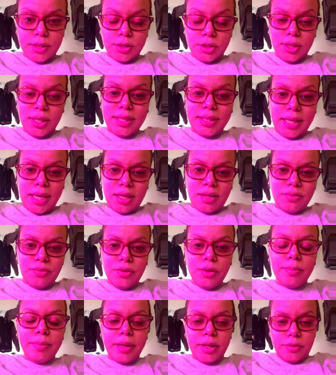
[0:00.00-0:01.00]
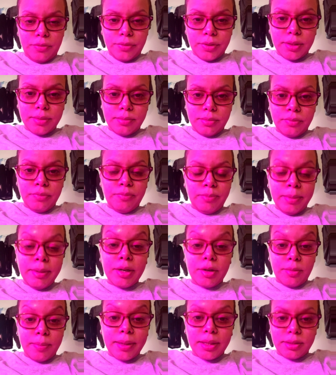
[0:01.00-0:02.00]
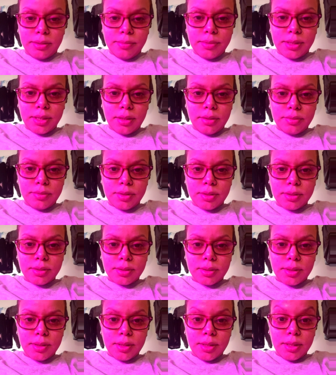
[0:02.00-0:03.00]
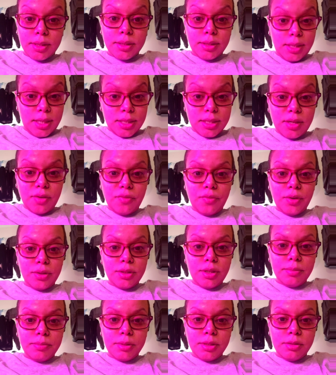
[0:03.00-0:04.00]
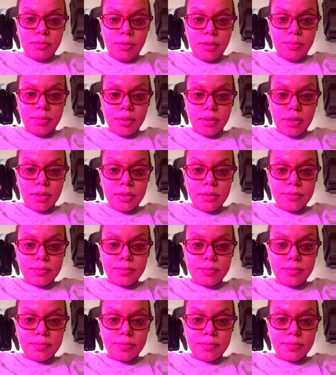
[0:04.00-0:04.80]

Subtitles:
so that they can feel better about themselves. That's how fucked up these people are.